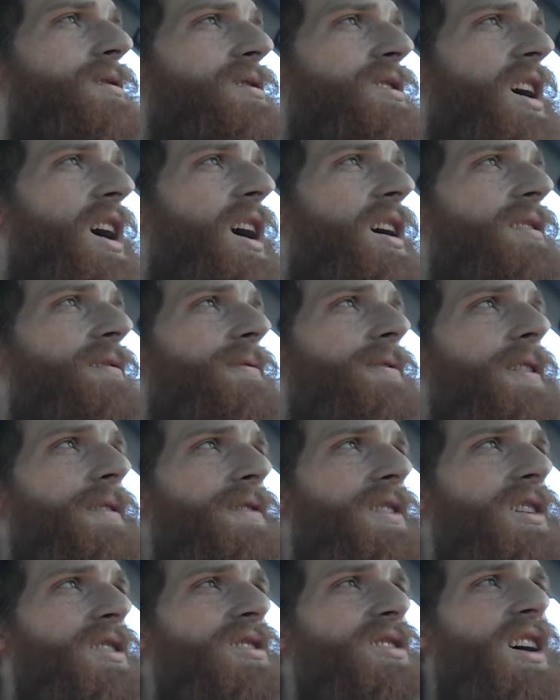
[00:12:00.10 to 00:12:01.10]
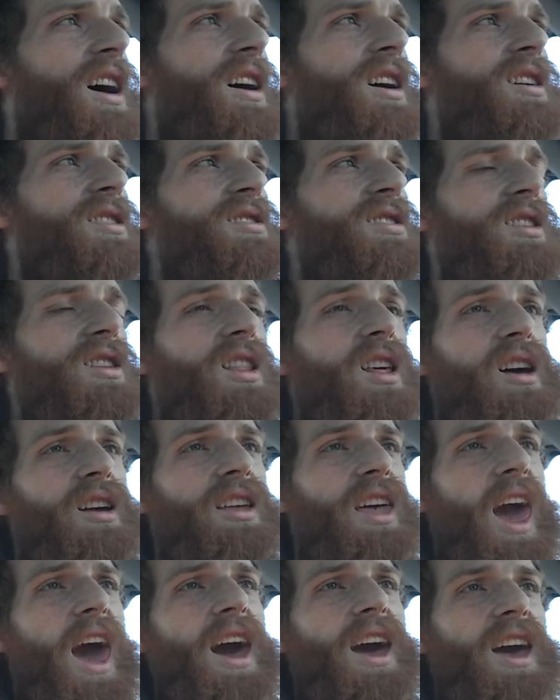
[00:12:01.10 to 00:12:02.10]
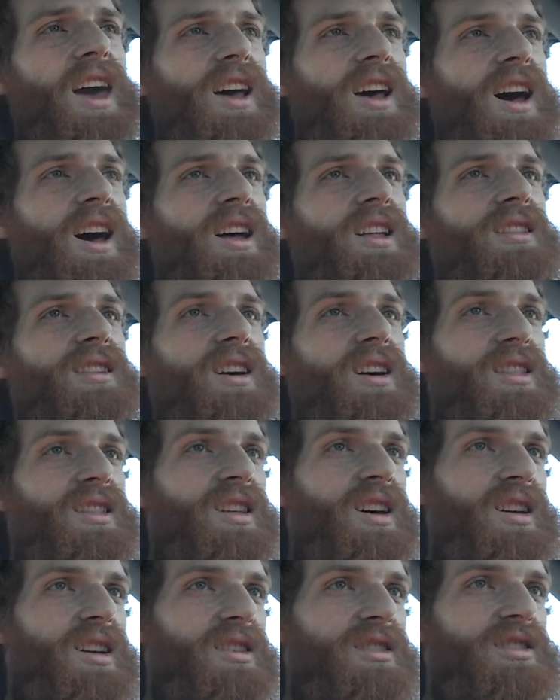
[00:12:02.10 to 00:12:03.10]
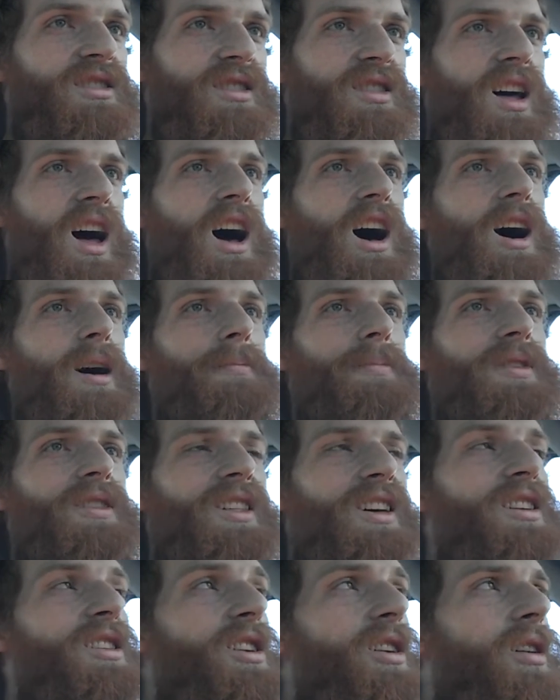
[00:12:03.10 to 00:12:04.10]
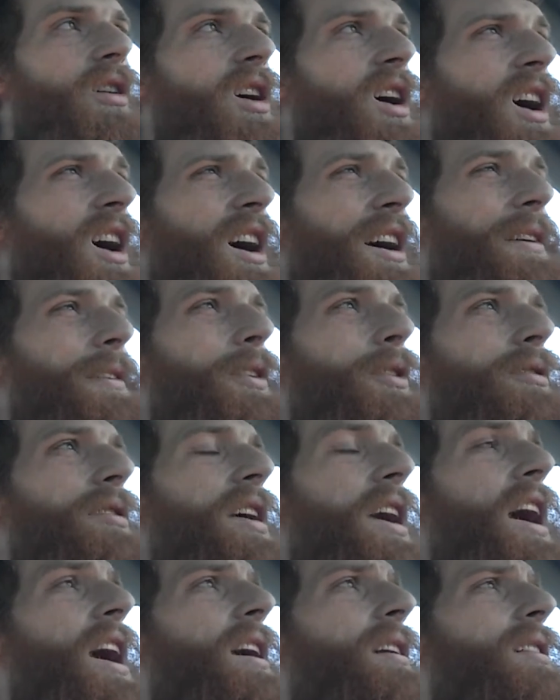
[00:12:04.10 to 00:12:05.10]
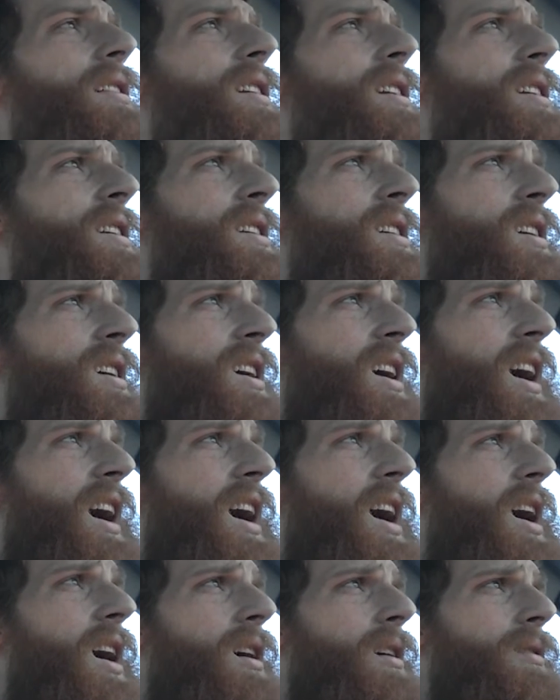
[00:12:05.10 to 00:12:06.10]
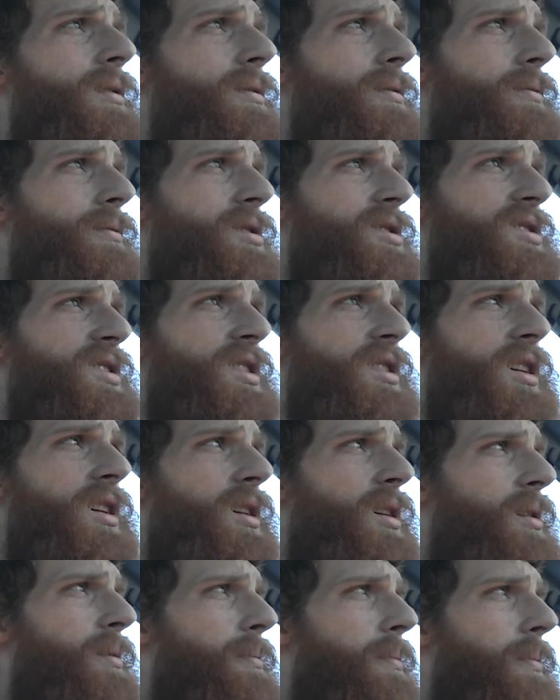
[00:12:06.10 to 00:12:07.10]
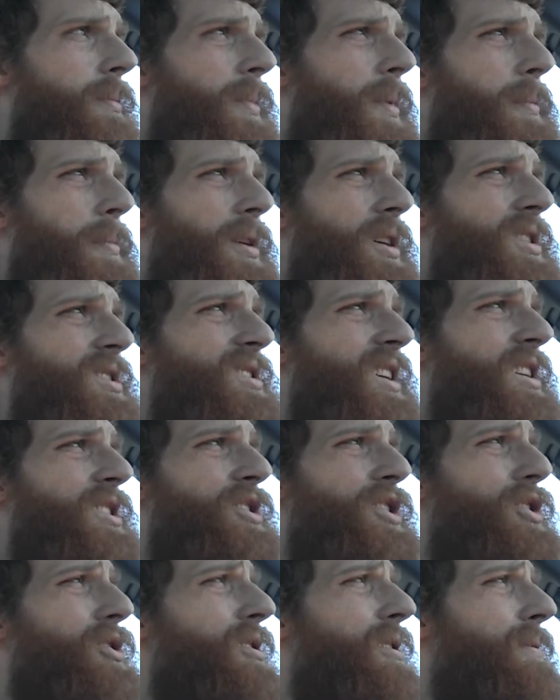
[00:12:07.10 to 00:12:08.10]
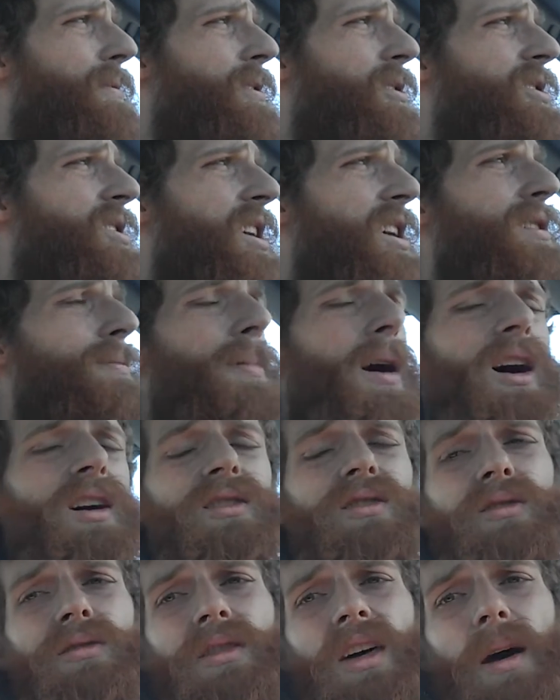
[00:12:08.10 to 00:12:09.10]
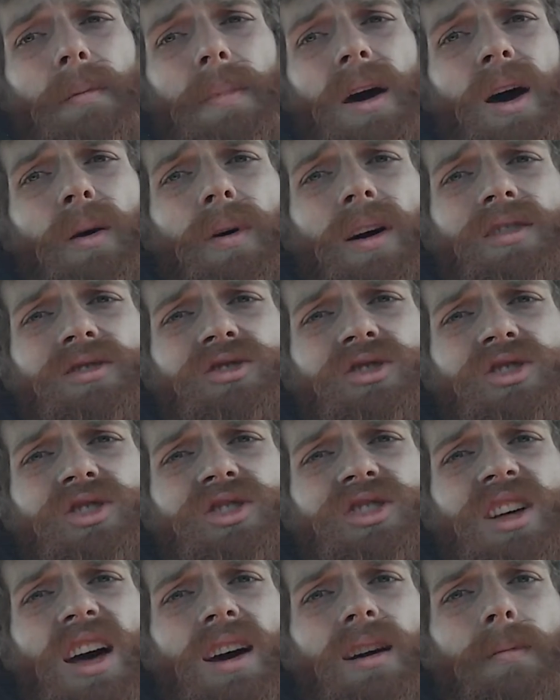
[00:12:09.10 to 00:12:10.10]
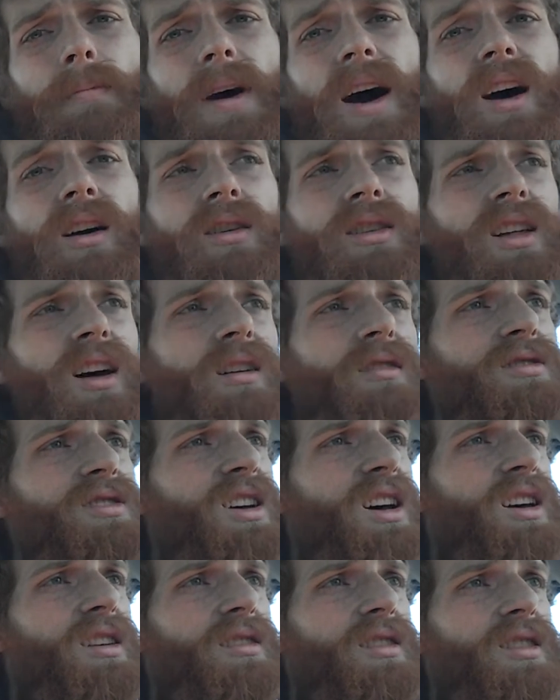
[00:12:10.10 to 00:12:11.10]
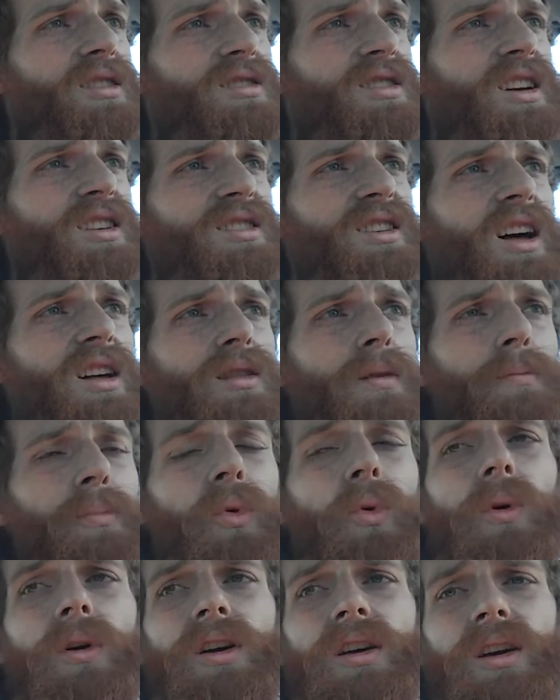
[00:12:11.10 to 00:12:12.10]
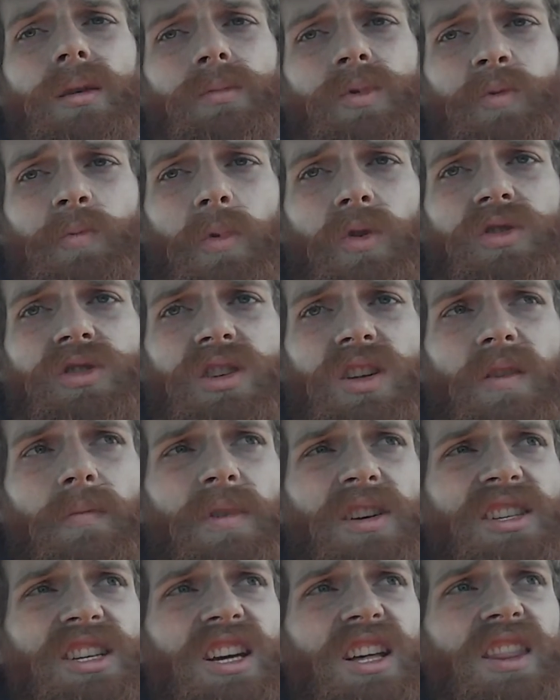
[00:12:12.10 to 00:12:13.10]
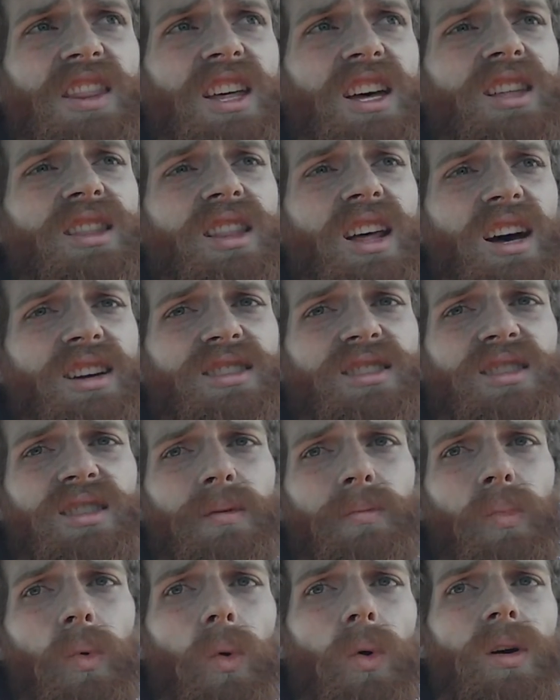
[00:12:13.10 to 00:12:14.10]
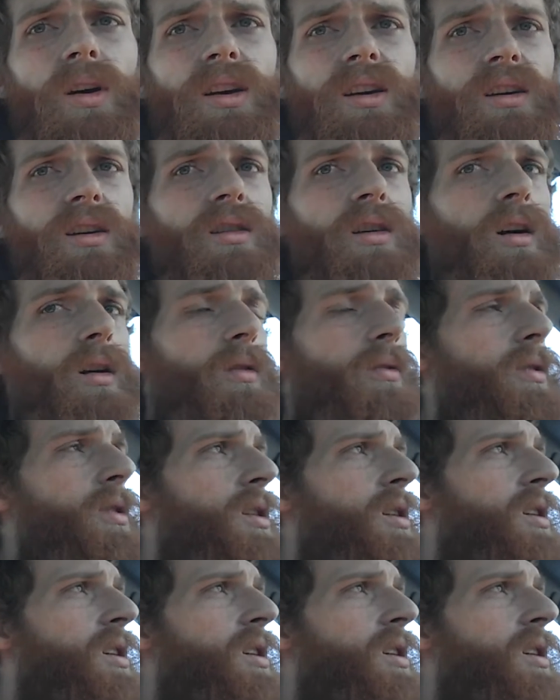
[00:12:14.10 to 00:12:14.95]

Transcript: 10, 15 seconds and then gag again, and then it'd stop, and then it'd do it again. And we're sitting there, and my buddy's like, dude, if your teeth bother you that bad, why don't you just take them out? And I was like, because that's not the point. I'm supposed to leave my teeth in. That's the point, And